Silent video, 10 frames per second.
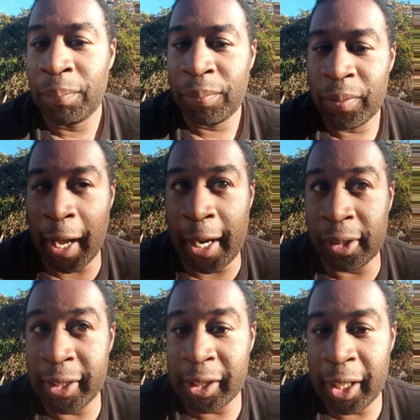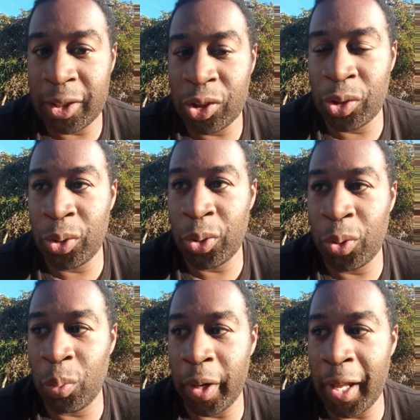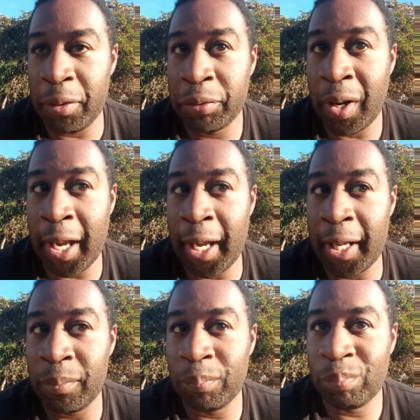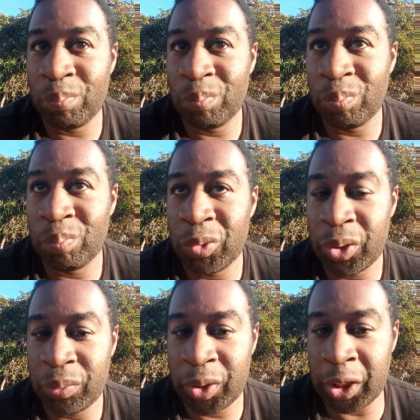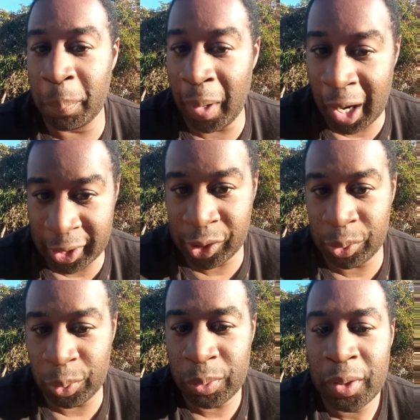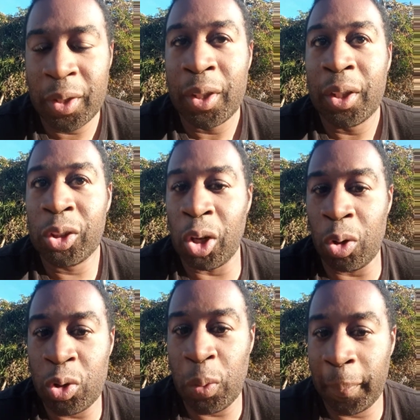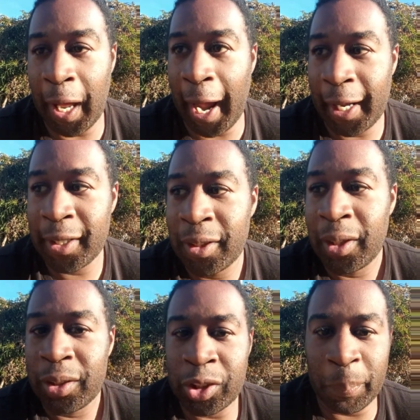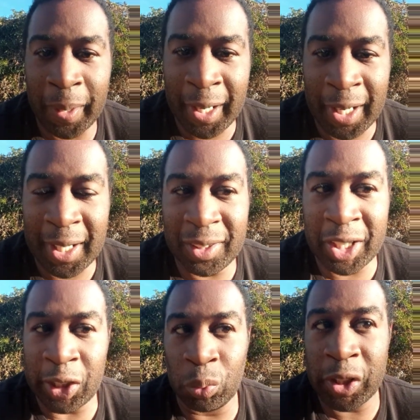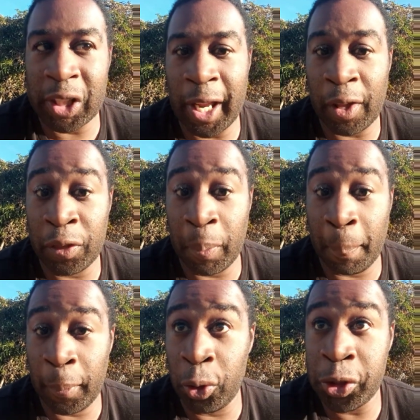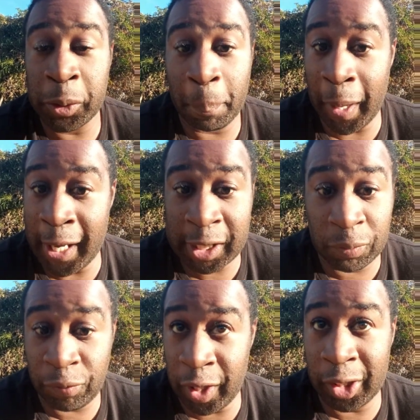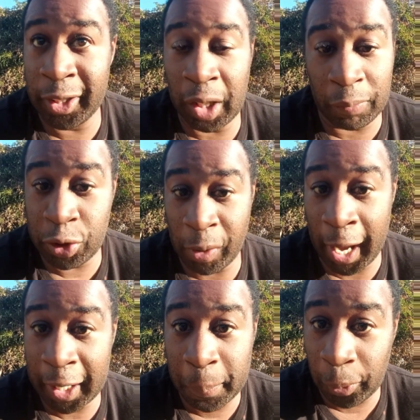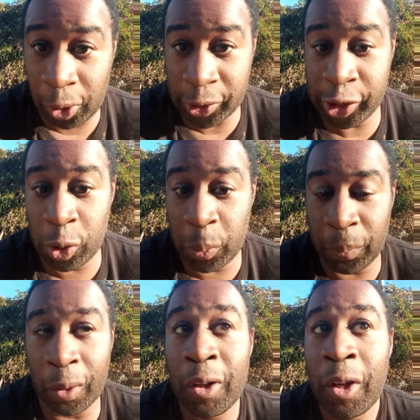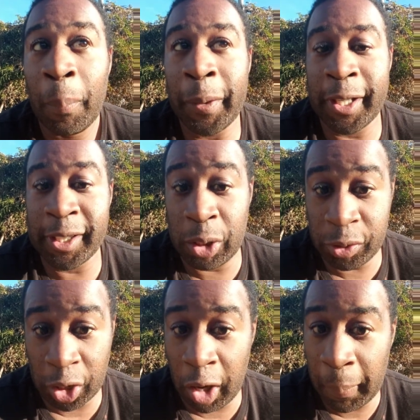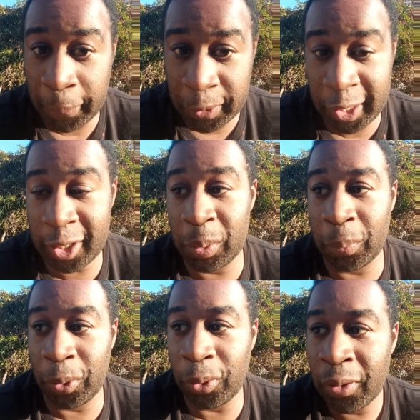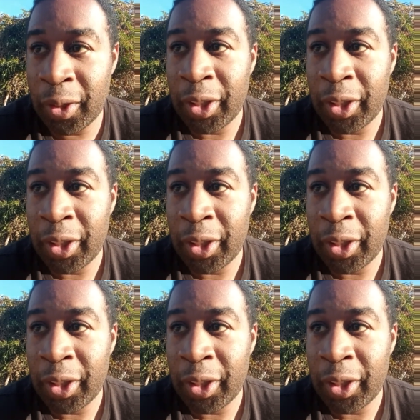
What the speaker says: Now let's get to when they fight Zamasu, Goku Black. To me, this was like the most best villain of Dragon Ball Super because he was unpredictable.